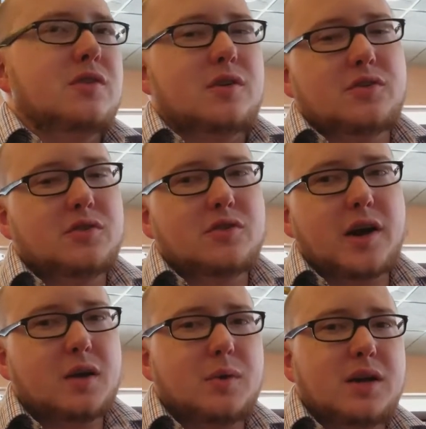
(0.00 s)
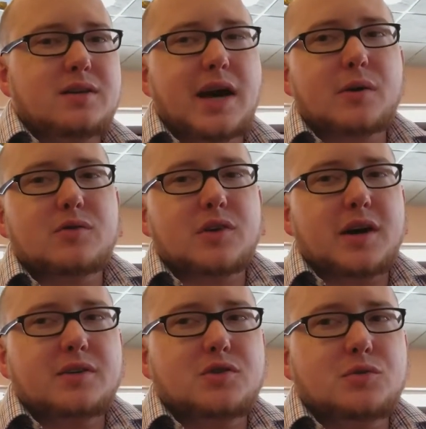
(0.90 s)
And there's not going to be a
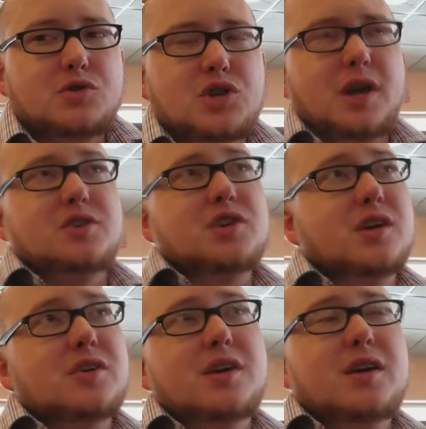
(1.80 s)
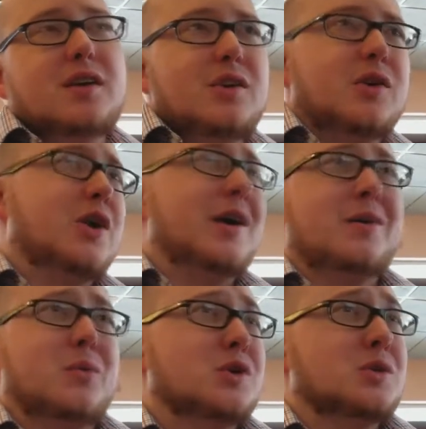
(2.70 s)
downside to changing your deity. You can go
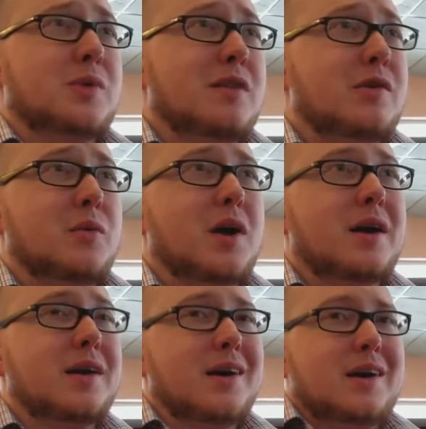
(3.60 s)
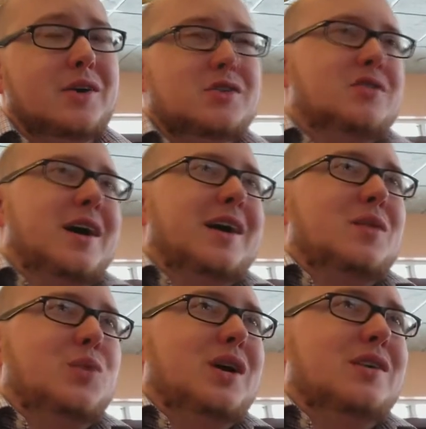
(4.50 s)
ahead and worship whoever you want. You're just not
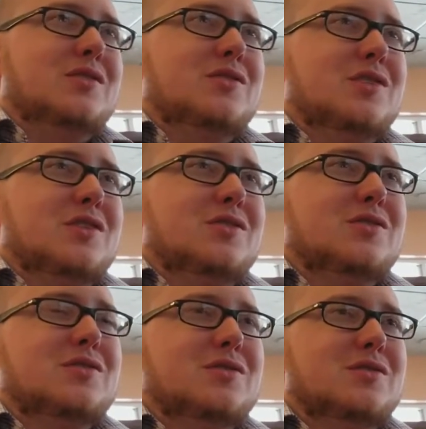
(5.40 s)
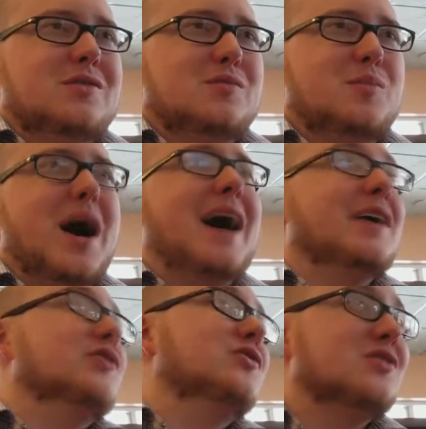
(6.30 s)
going to be as
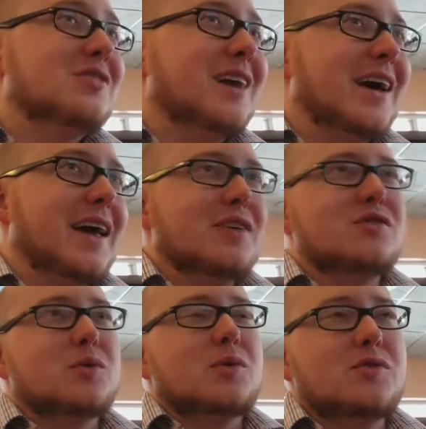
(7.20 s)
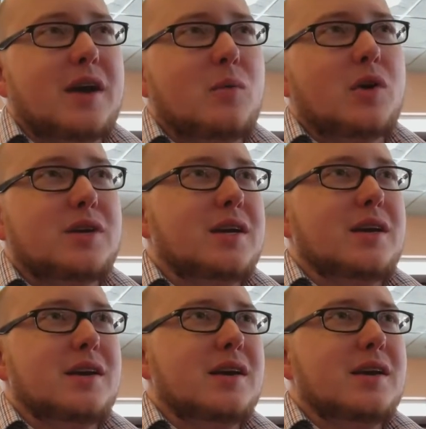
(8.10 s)
pious, I guess, towards that one
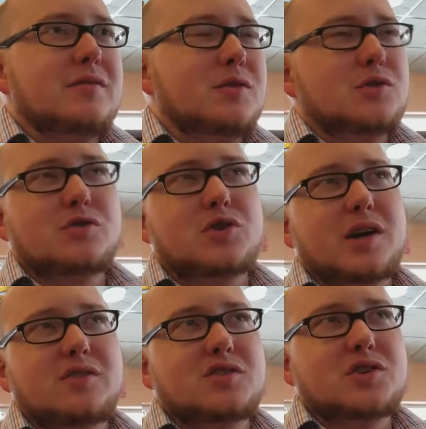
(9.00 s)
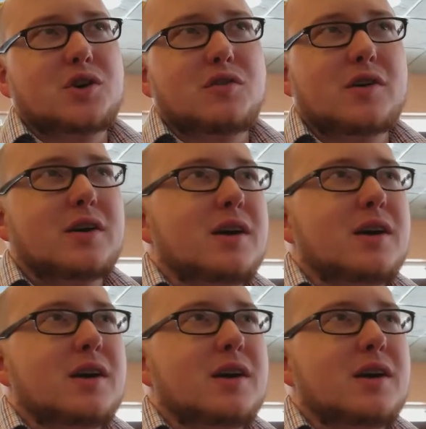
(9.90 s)
deity if you just transitioned over.